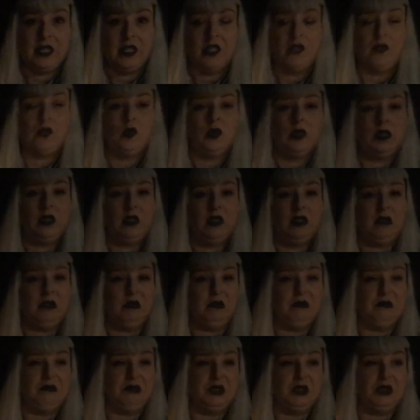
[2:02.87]
I just wanted them
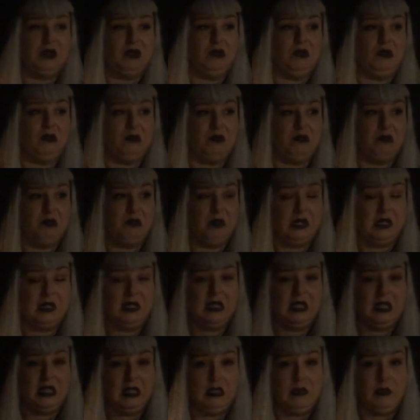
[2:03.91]
to
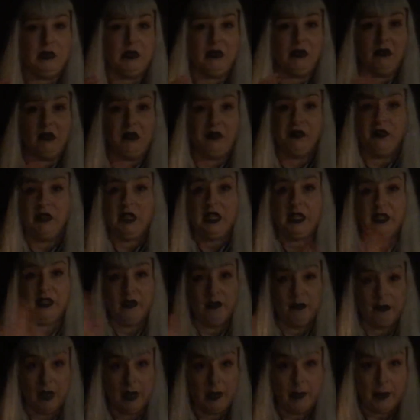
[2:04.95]
basically be reflected
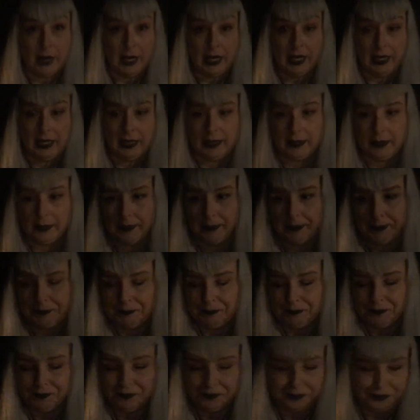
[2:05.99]
right back at them.
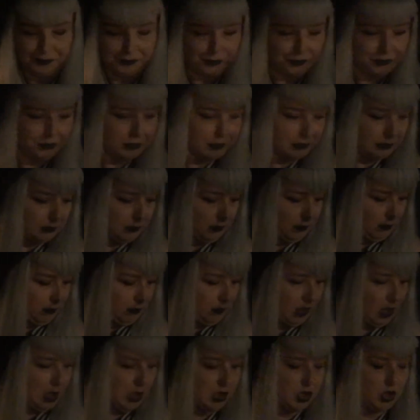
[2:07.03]

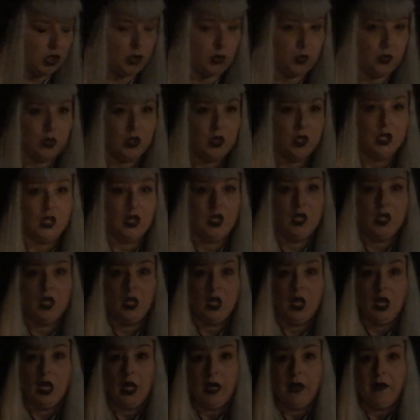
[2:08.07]
So
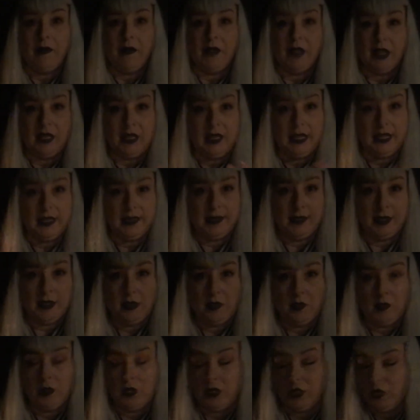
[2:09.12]
the next thing I
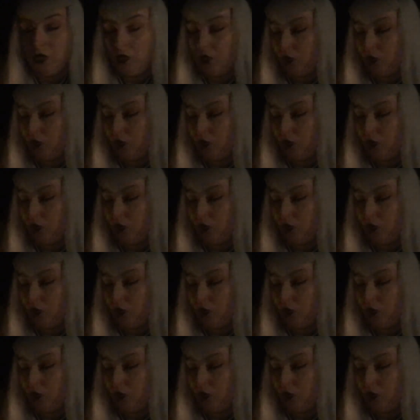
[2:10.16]
wanted